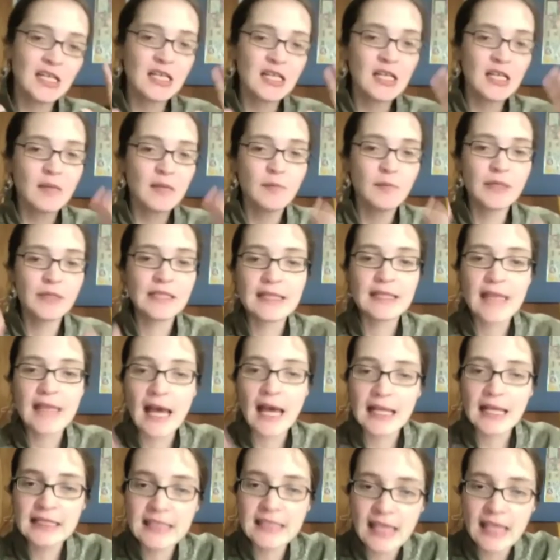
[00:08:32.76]
But
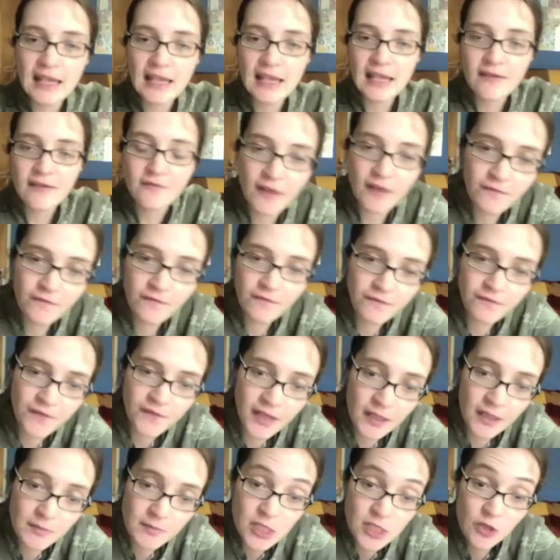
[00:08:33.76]
that gave a
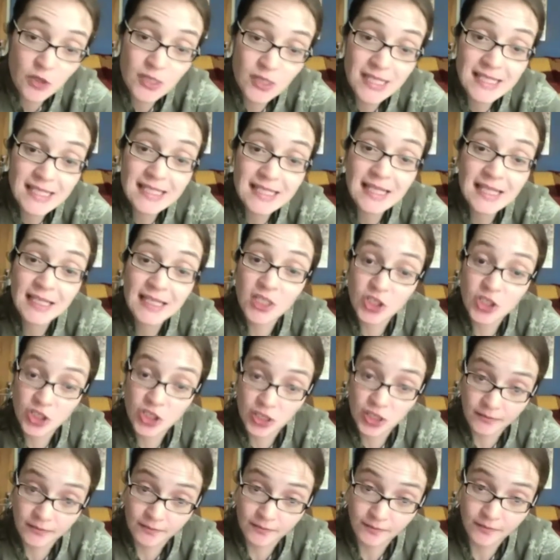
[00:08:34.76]
film a certain
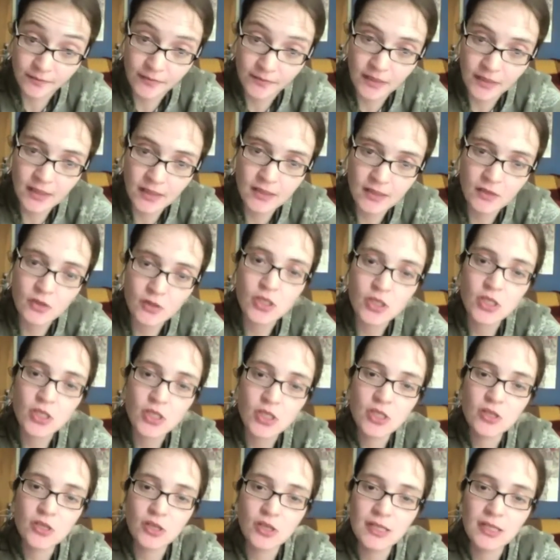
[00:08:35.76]
signature, you know,
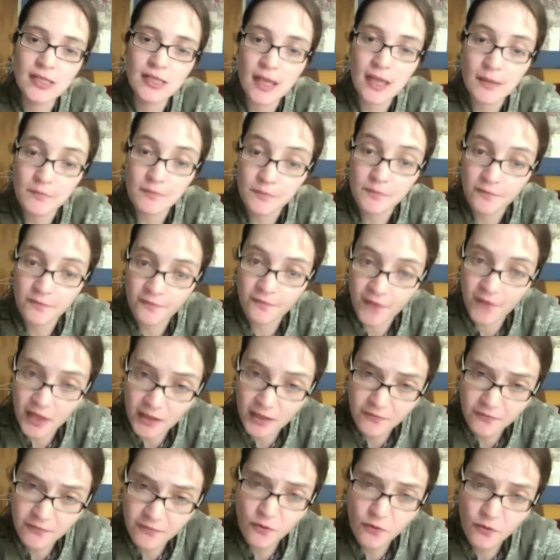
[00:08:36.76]
certain a
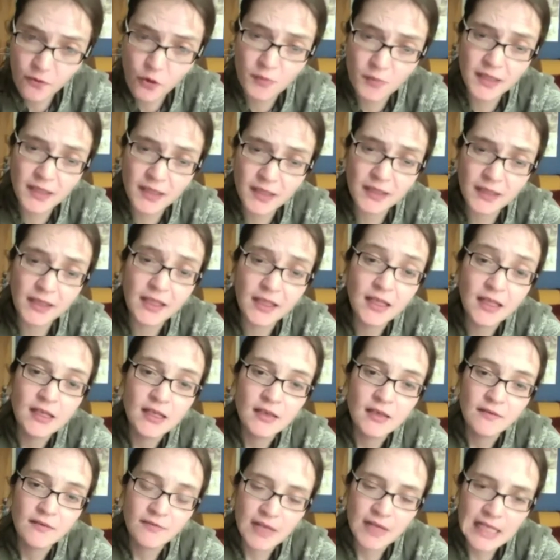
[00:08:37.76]
very formal,
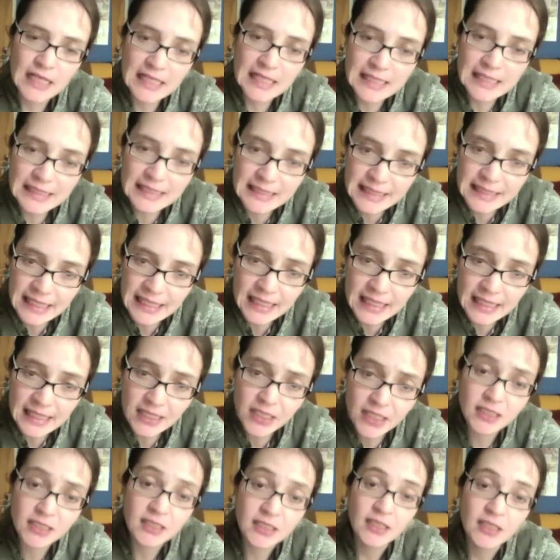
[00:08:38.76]
very
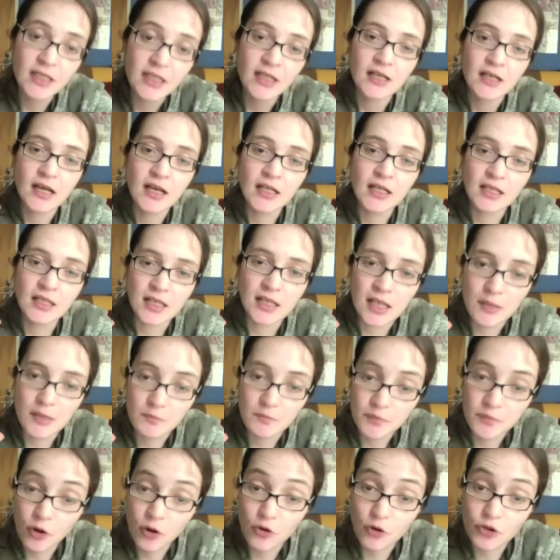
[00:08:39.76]
clear kind of
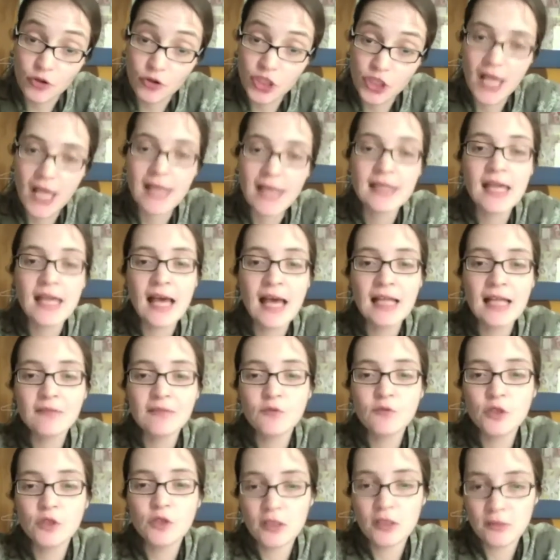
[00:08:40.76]
approach. And that
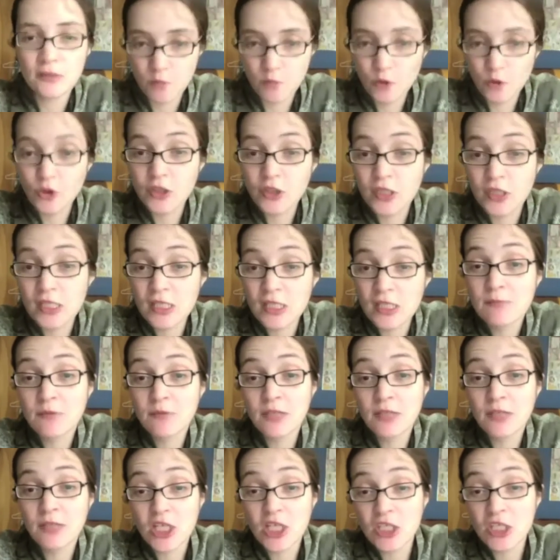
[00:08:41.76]
what brought this
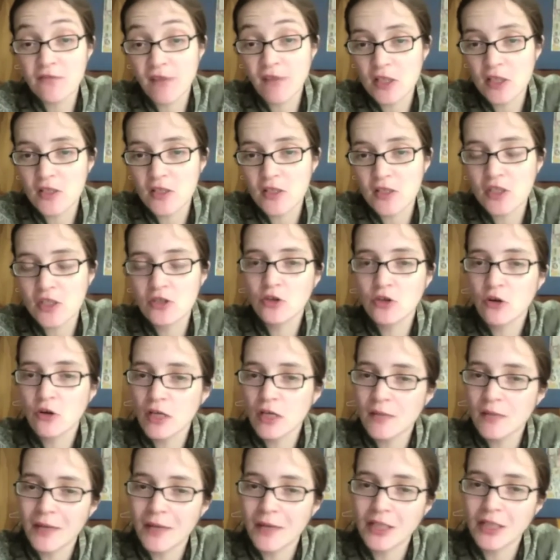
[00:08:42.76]
production values that you're
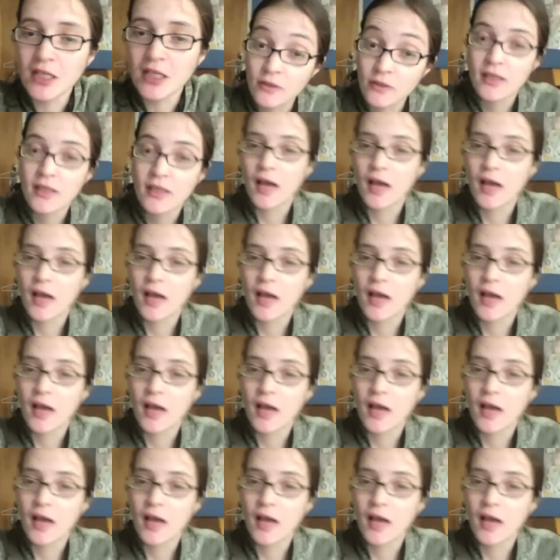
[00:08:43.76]
talking about.